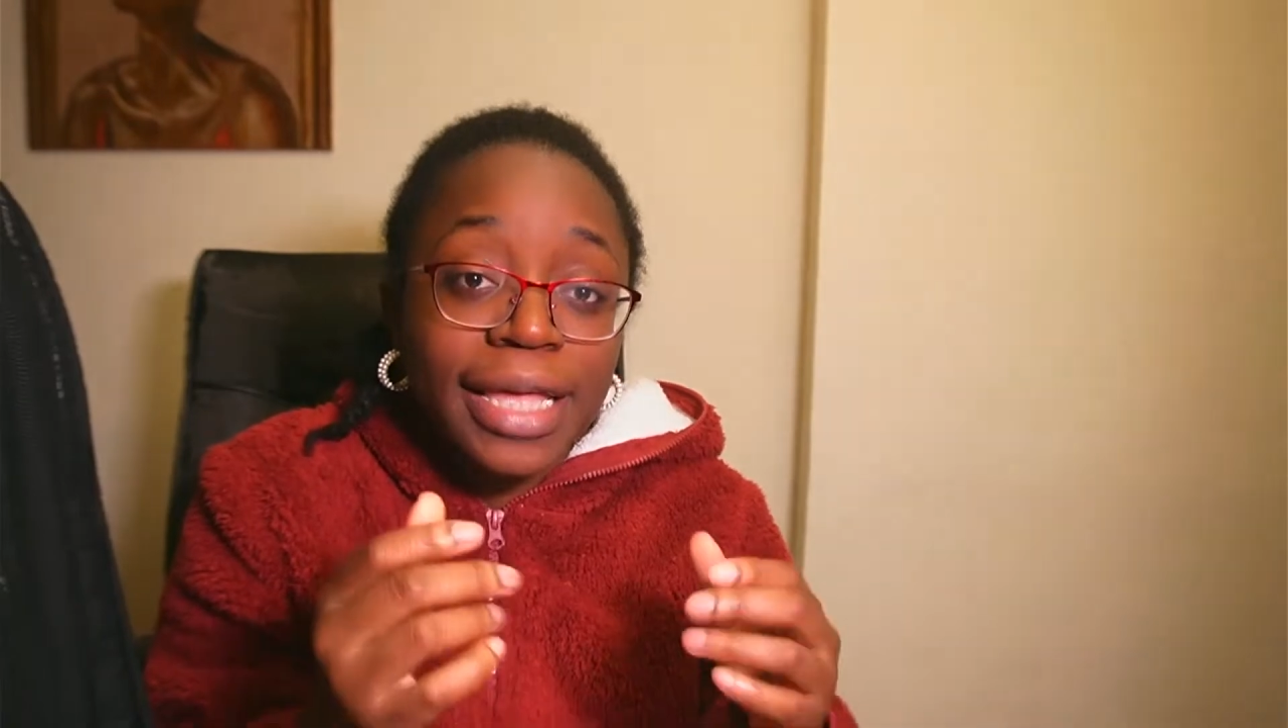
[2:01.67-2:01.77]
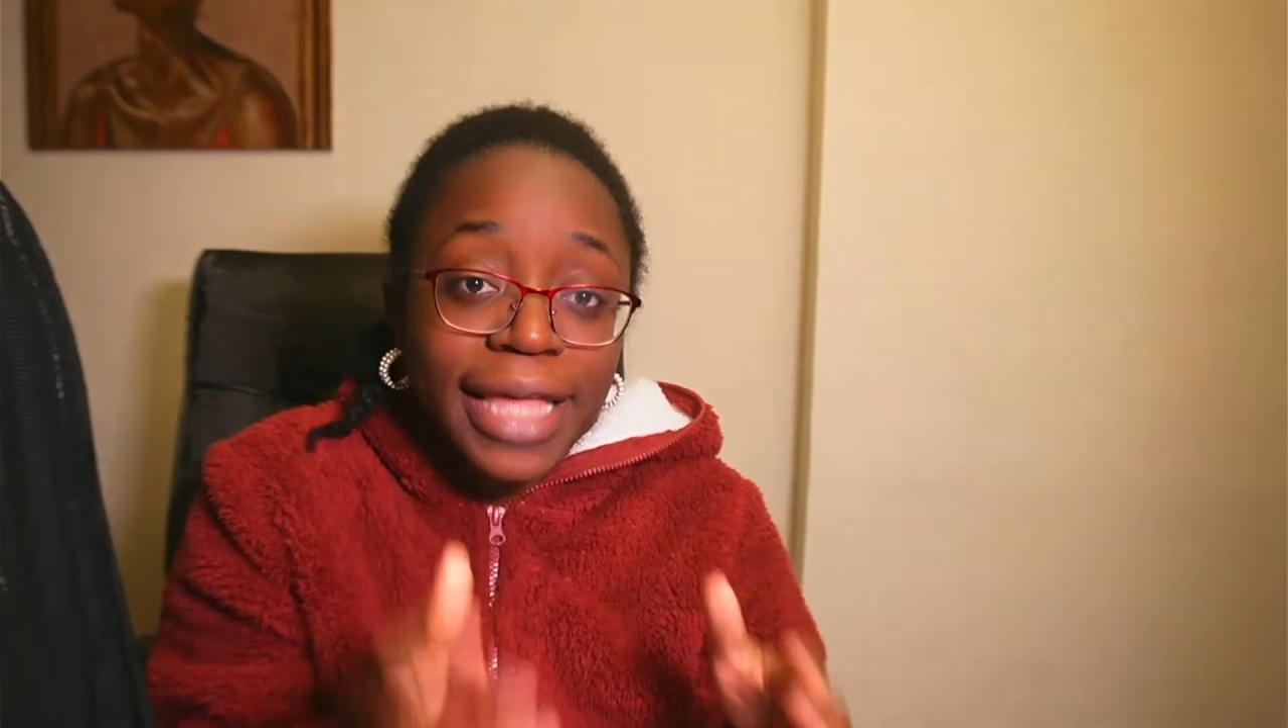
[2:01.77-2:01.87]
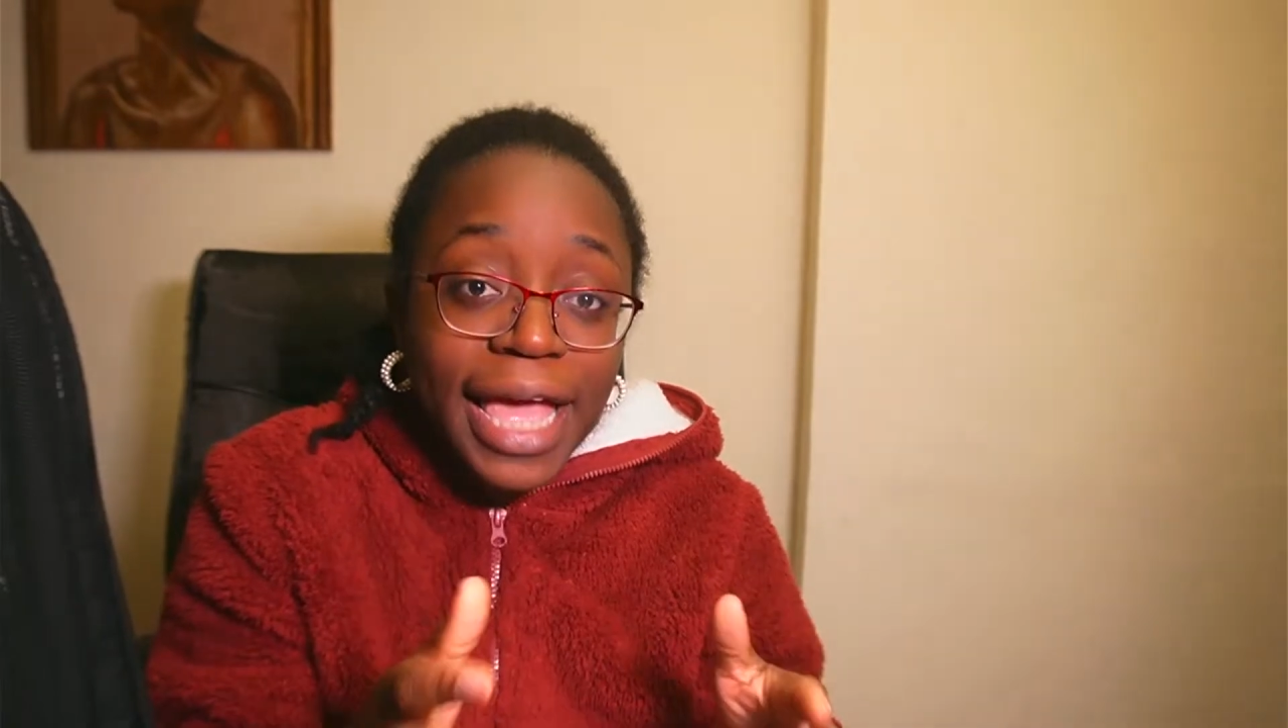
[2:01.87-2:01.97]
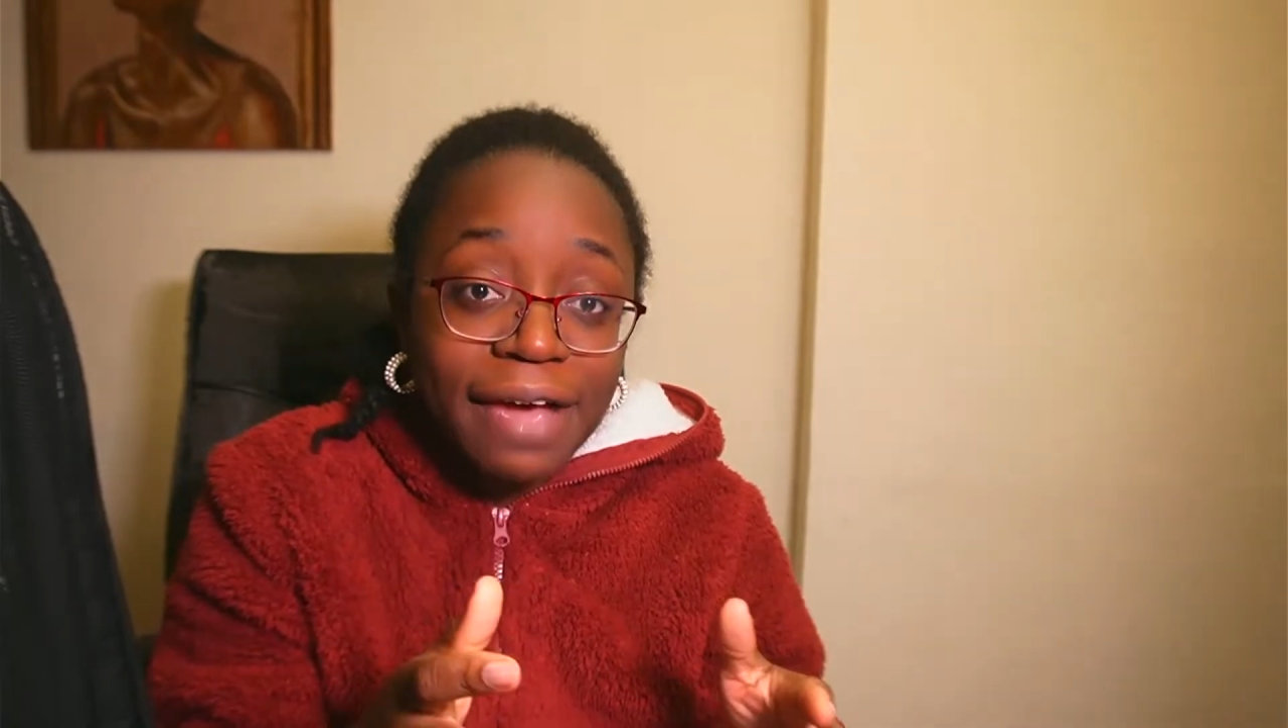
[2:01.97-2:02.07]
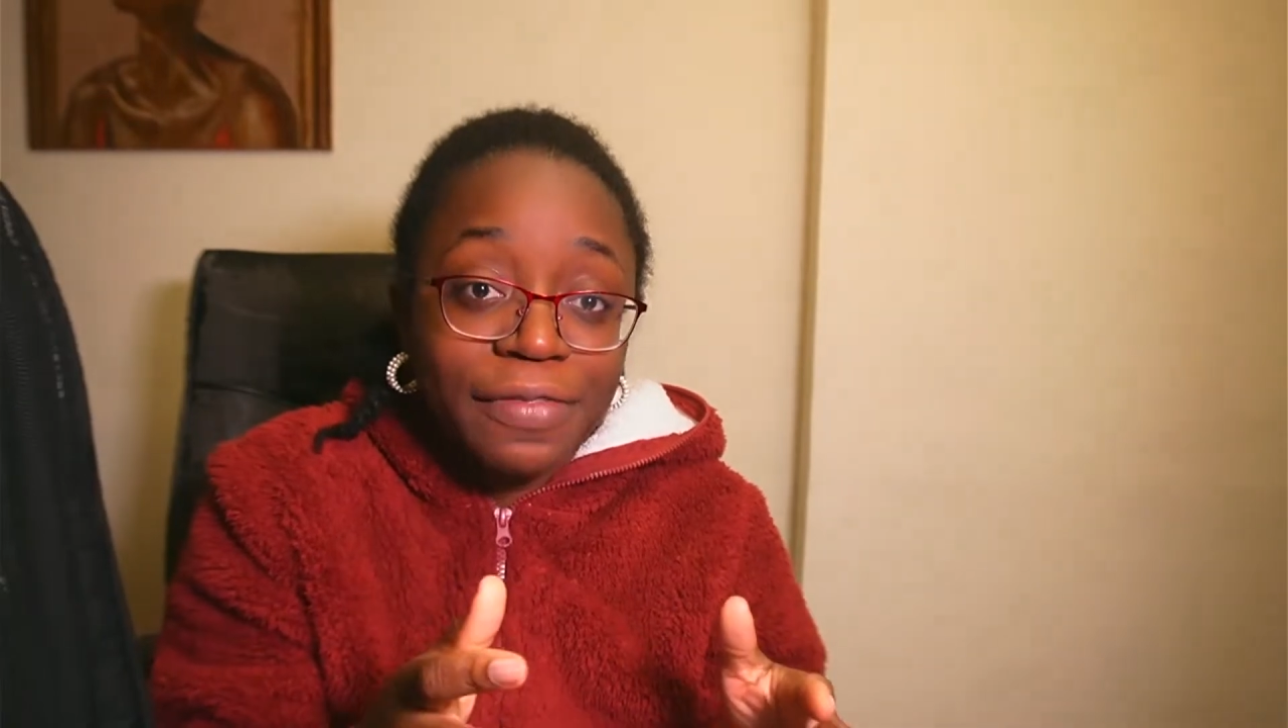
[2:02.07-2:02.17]
They
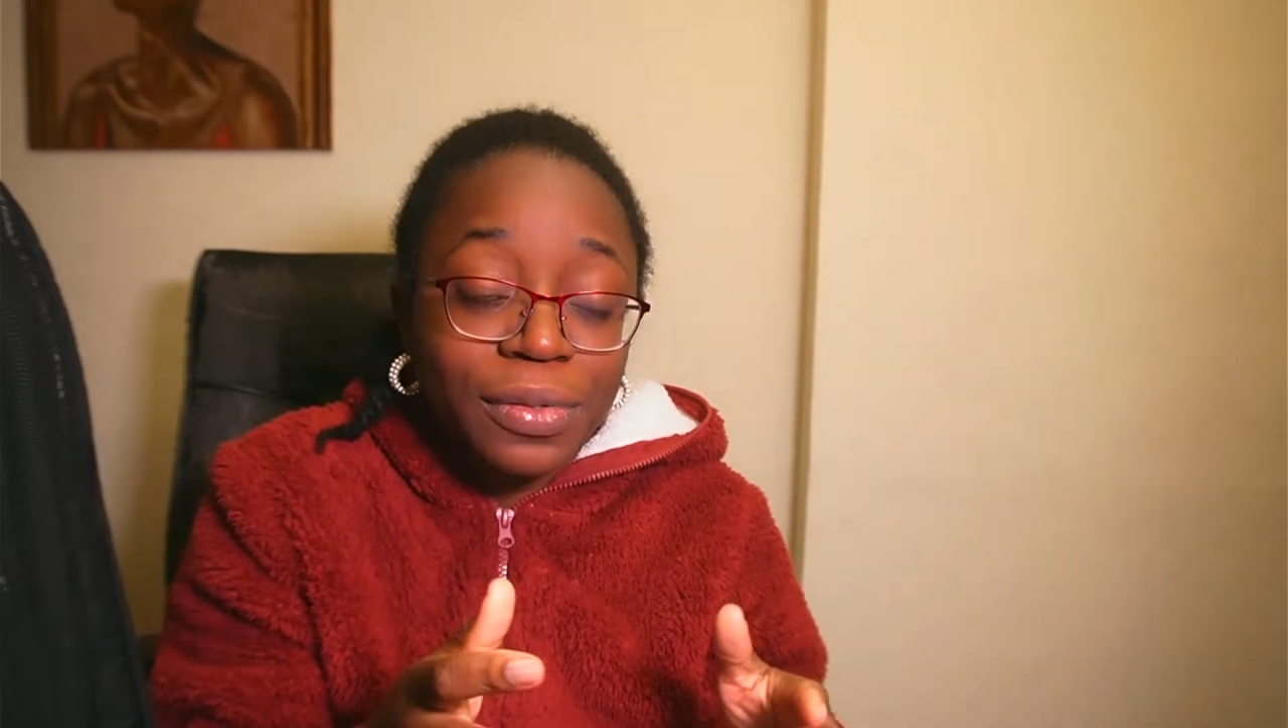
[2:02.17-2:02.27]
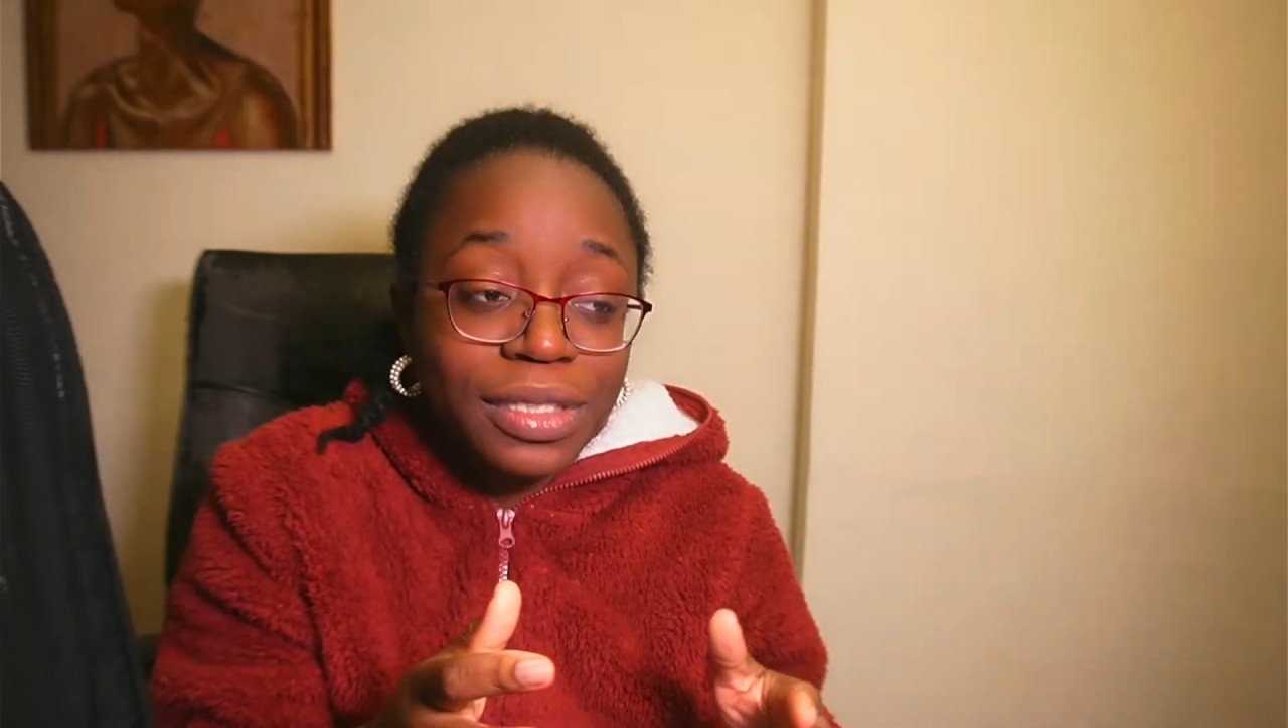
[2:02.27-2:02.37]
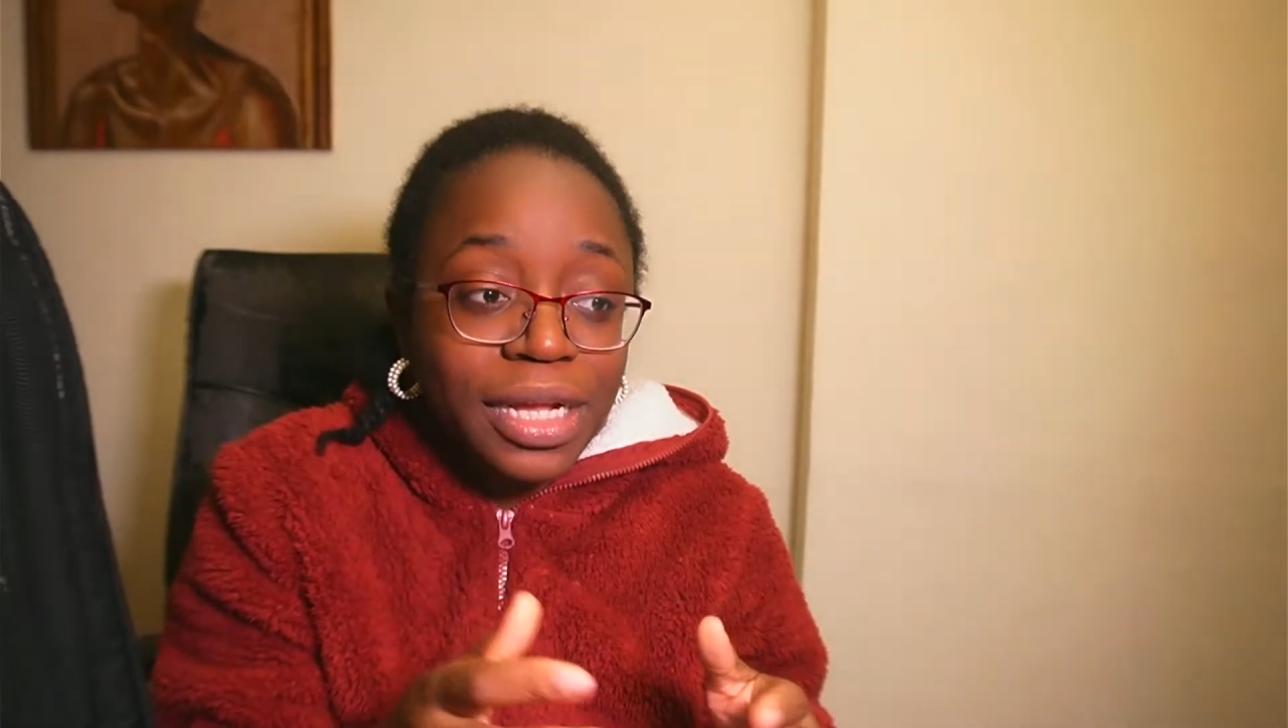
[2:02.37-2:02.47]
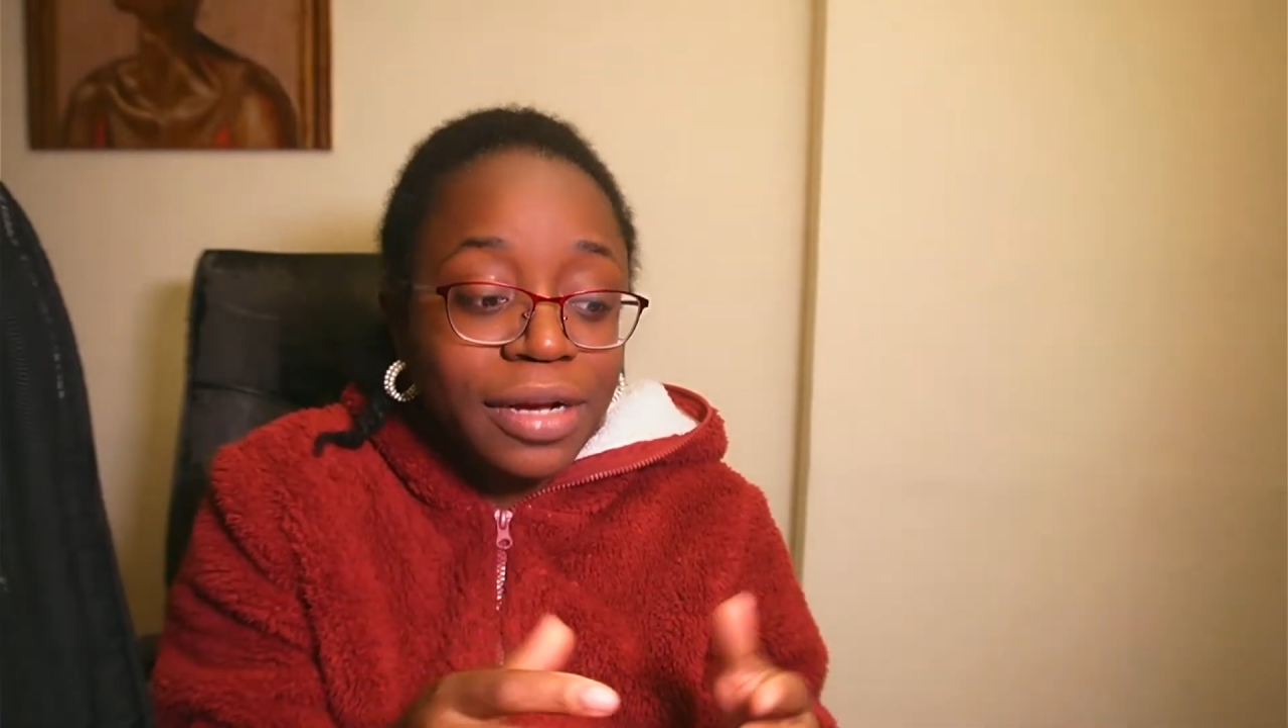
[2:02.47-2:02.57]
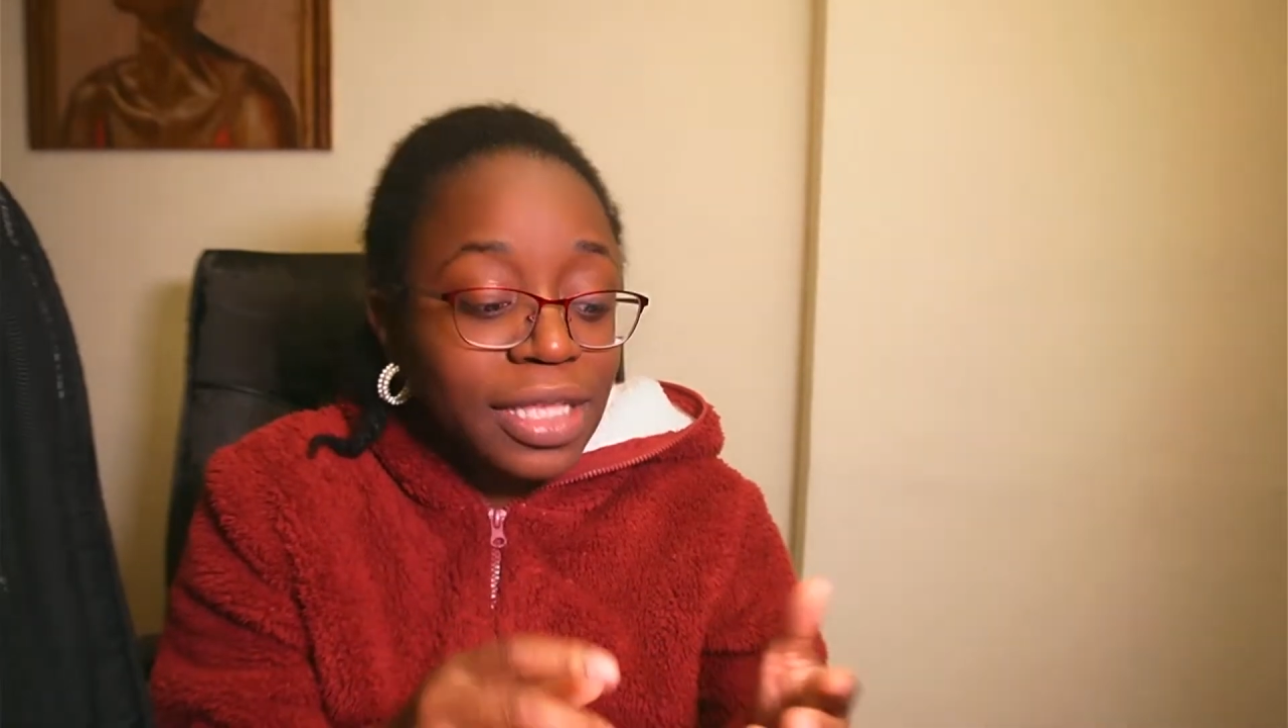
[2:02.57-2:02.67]
have those there.